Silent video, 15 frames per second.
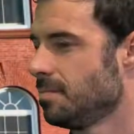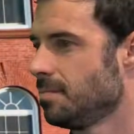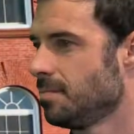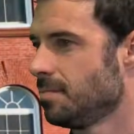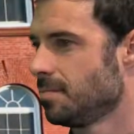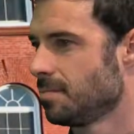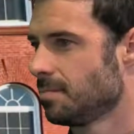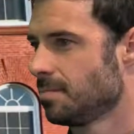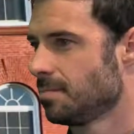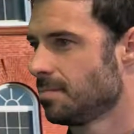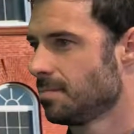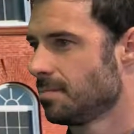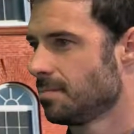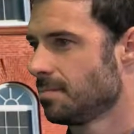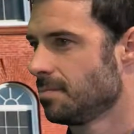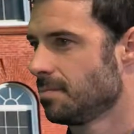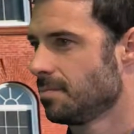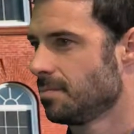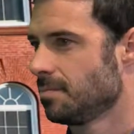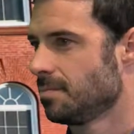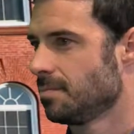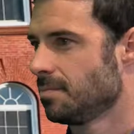
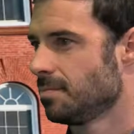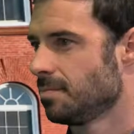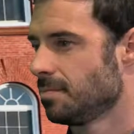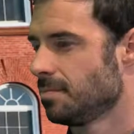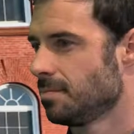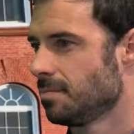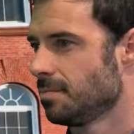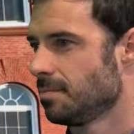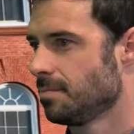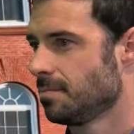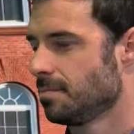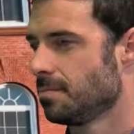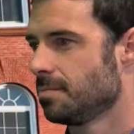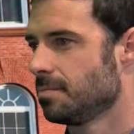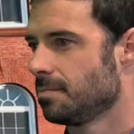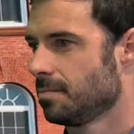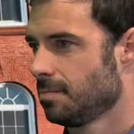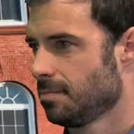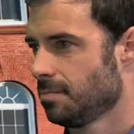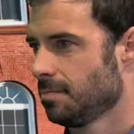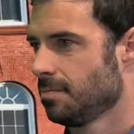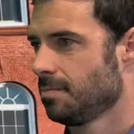
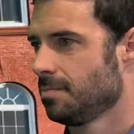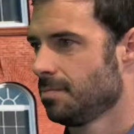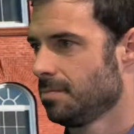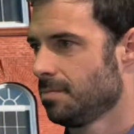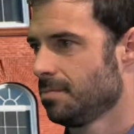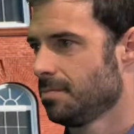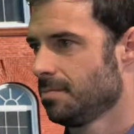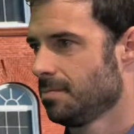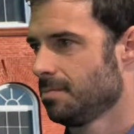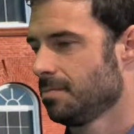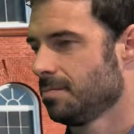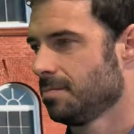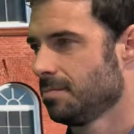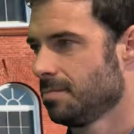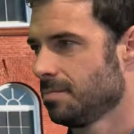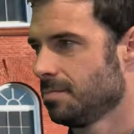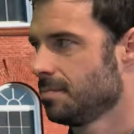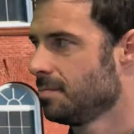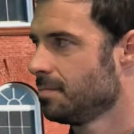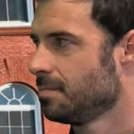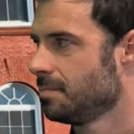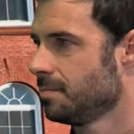
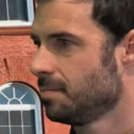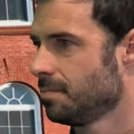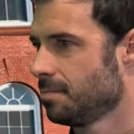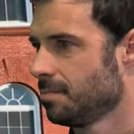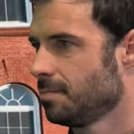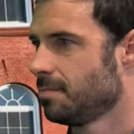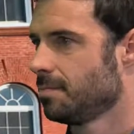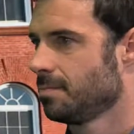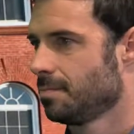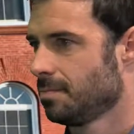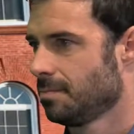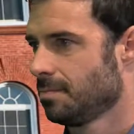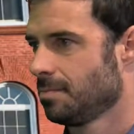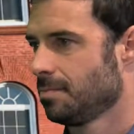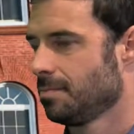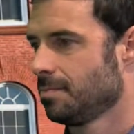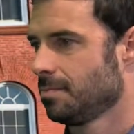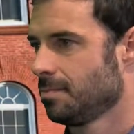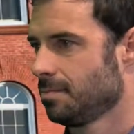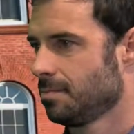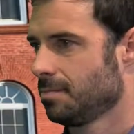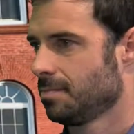
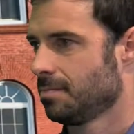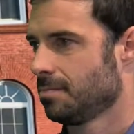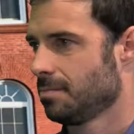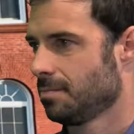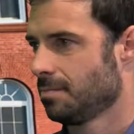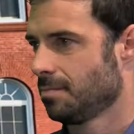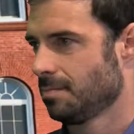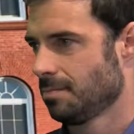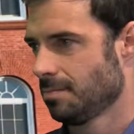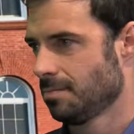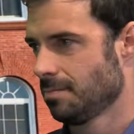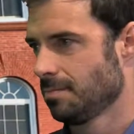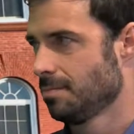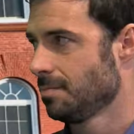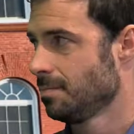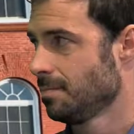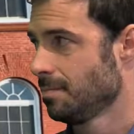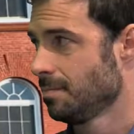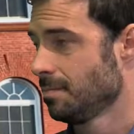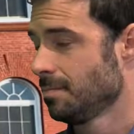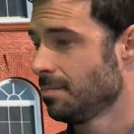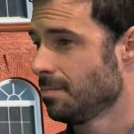
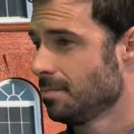No words are spoken by the person on screen.